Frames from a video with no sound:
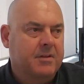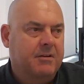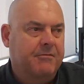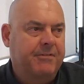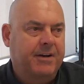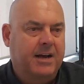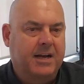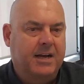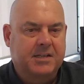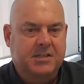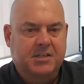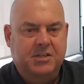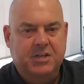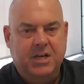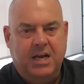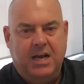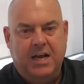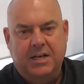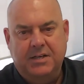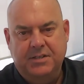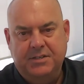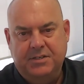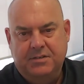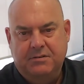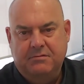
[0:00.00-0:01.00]
fast
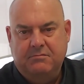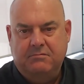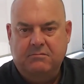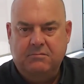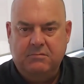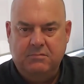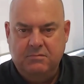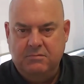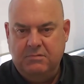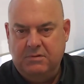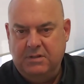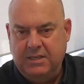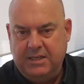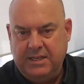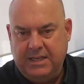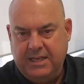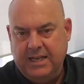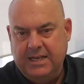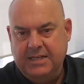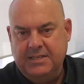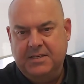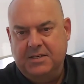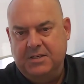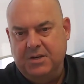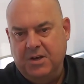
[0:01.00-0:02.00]
charge,
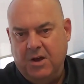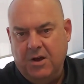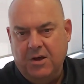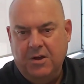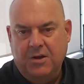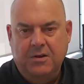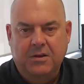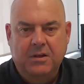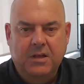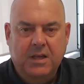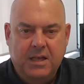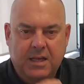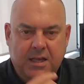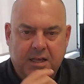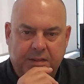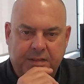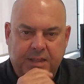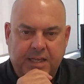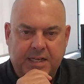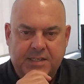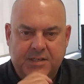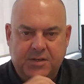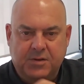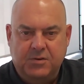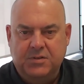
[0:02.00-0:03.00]
yes, no,
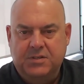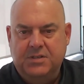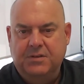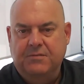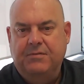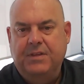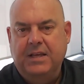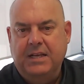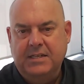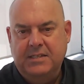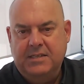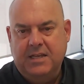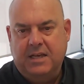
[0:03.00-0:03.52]
these sorts of things.